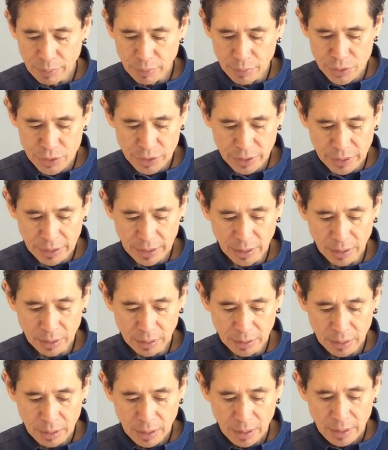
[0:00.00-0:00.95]

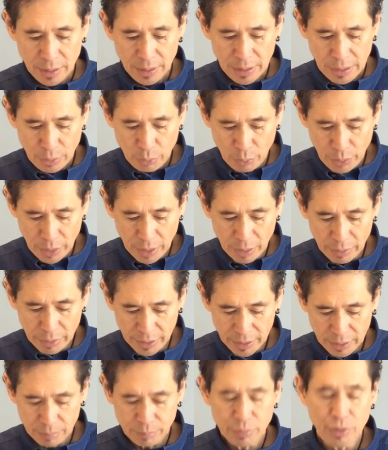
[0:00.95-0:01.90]
personnel
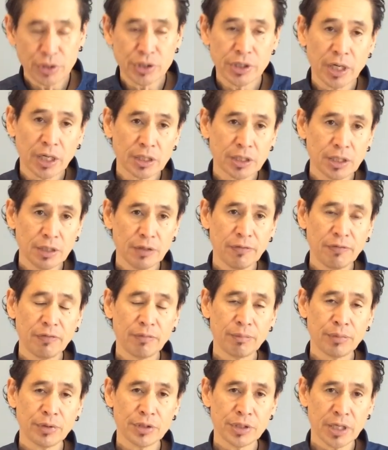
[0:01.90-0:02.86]
wearing protective